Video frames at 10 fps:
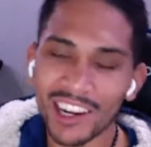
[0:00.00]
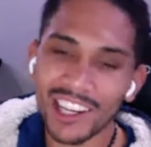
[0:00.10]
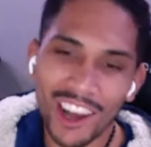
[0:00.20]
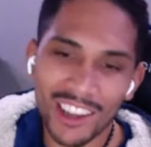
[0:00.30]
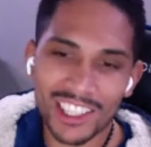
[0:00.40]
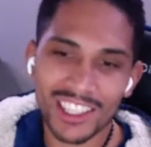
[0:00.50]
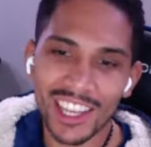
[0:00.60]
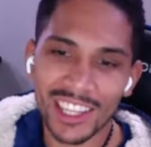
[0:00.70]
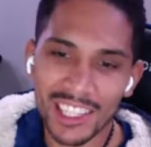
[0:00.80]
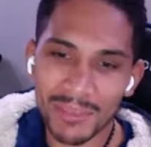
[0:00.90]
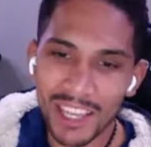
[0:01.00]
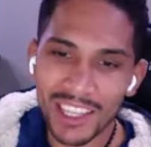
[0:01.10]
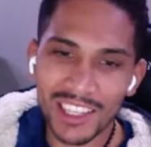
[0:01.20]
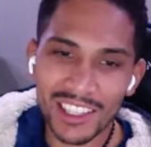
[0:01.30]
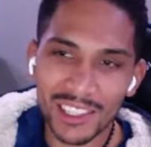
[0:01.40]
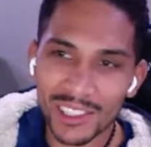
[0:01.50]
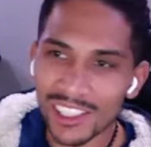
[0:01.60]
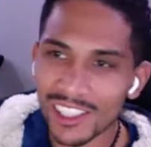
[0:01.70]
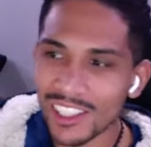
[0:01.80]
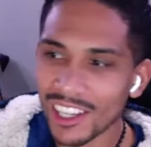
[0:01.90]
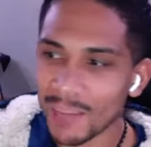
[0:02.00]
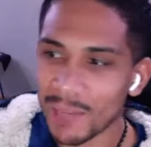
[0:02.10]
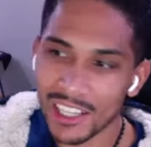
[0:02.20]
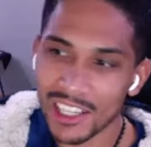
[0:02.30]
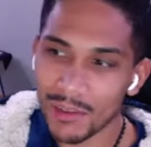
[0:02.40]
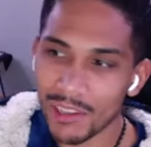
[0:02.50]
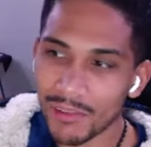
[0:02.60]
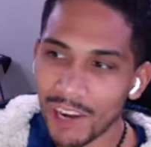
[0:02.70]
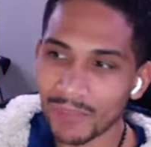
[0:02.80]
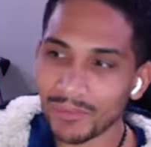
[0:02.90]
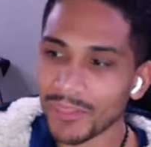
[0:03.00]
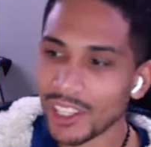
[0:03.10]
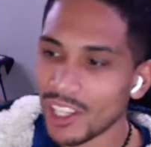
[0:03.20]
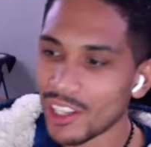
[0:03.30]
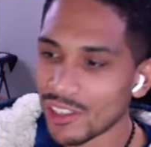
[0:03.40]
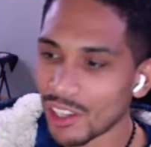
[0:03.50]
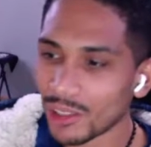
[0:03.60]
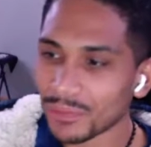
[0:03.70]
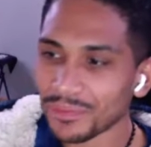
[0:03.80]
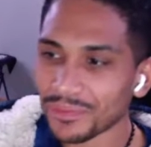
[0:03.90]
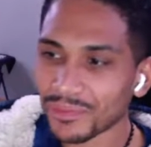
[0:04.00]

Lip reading: like all these things, just making excuses because I was afraid. So